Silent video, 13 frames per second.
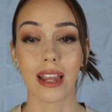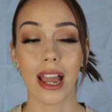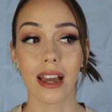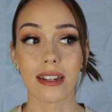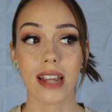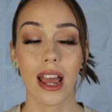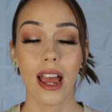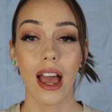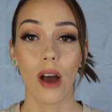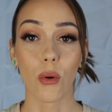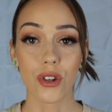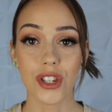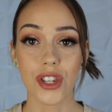And
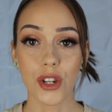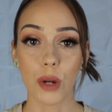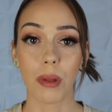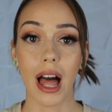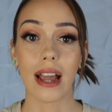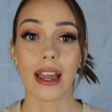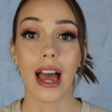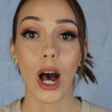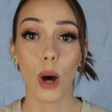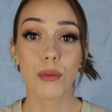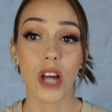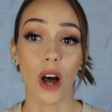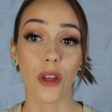Orange is the New Black
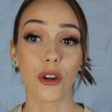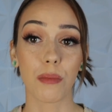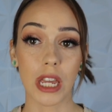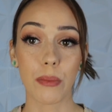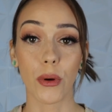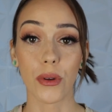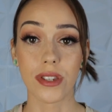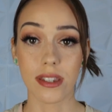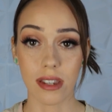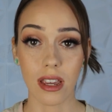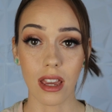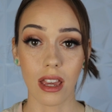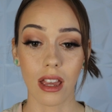helped other people
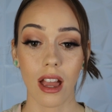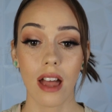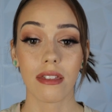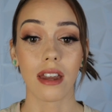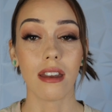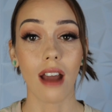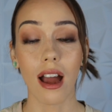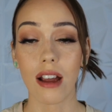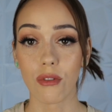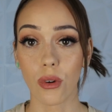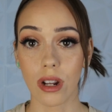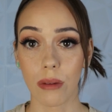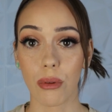see that not
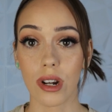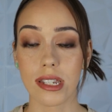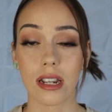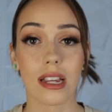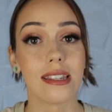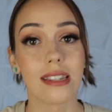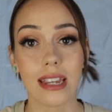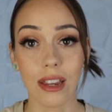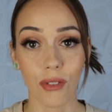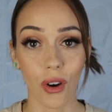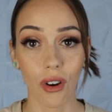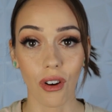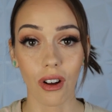everyone in prison is
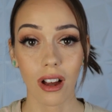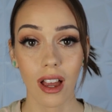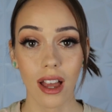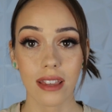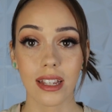evil,